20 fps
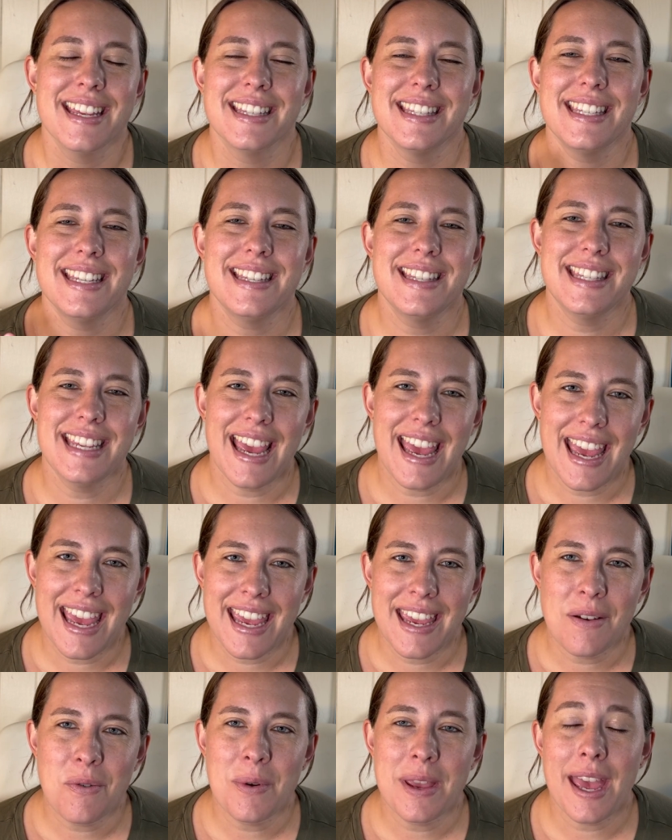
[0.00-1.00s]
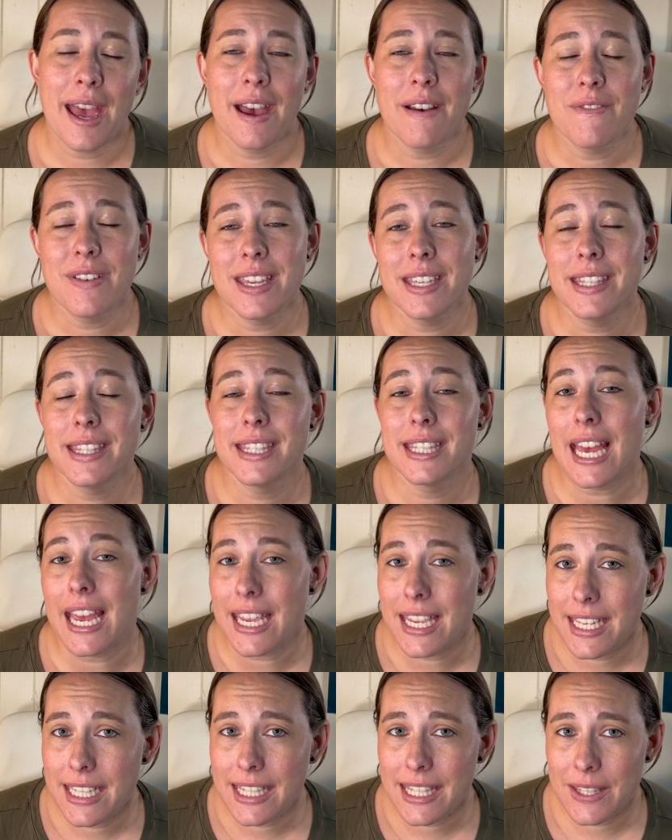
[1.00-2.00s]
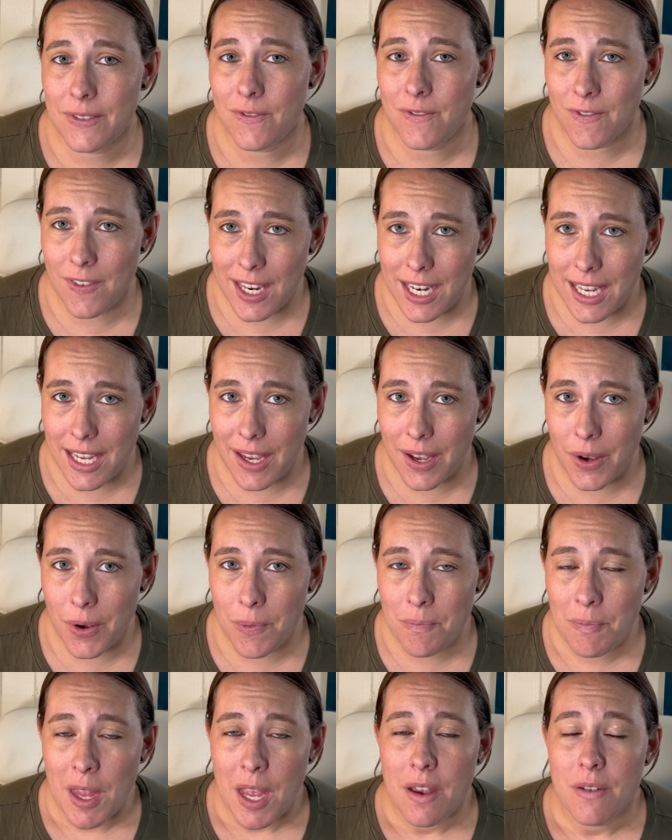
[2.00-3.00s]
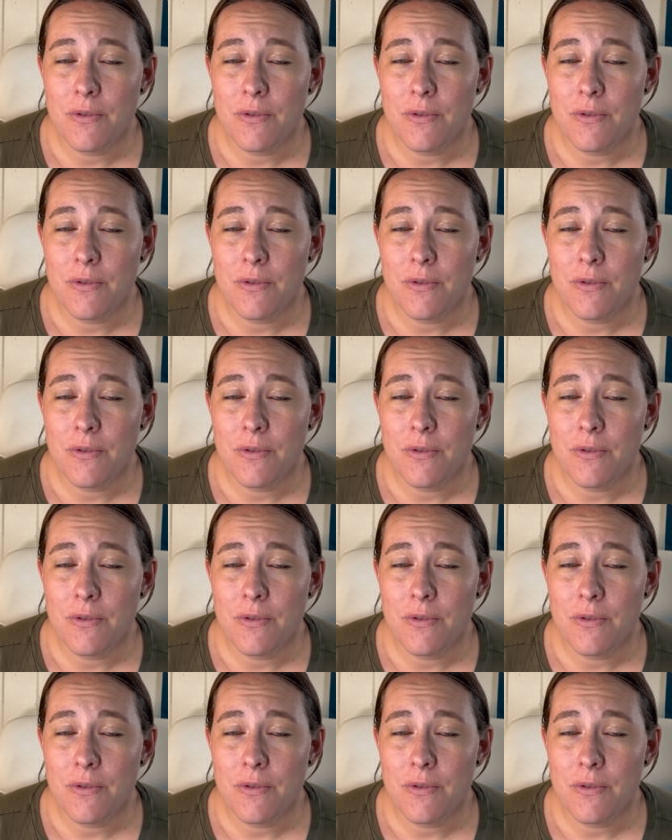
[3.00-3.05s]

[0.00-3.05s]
Today we have a science video.